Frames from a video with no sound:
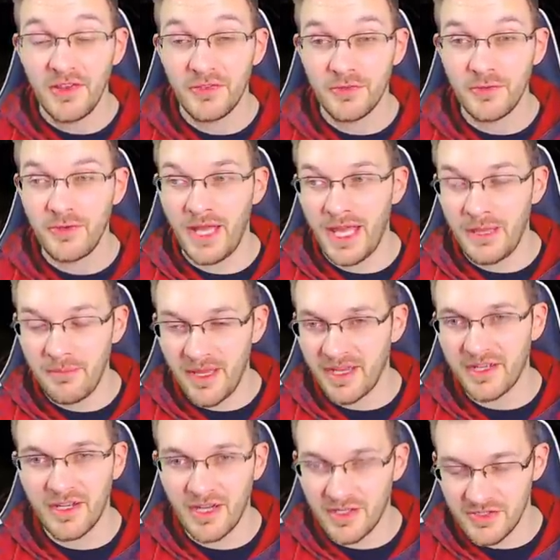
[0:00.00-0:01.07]
through a
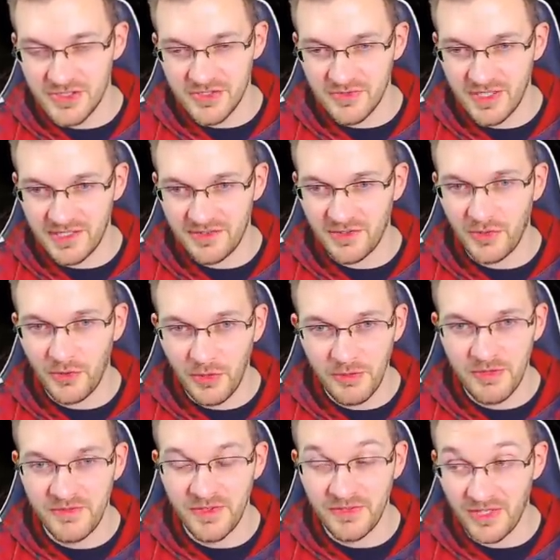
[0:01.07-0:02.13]
Mega Construx toy
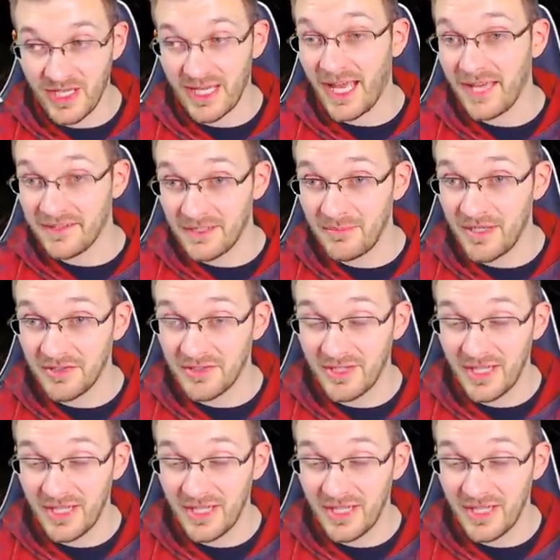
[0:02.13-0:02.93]
reveal saying, as it appears in